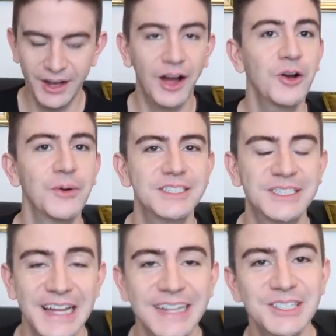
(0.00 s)
I always
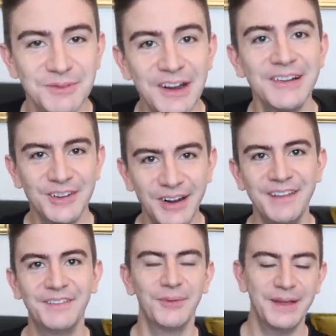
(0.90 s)
take, so I'm very
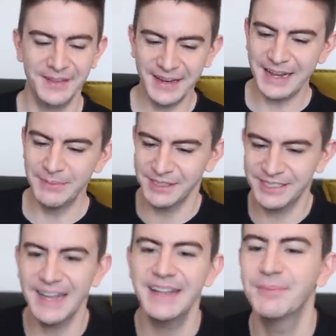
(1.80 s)
grateful when the
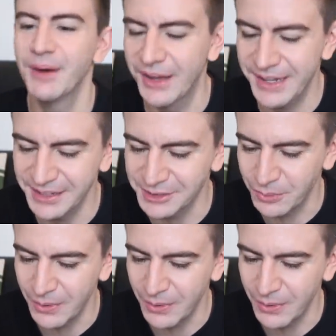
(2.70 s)
neighbours take mine as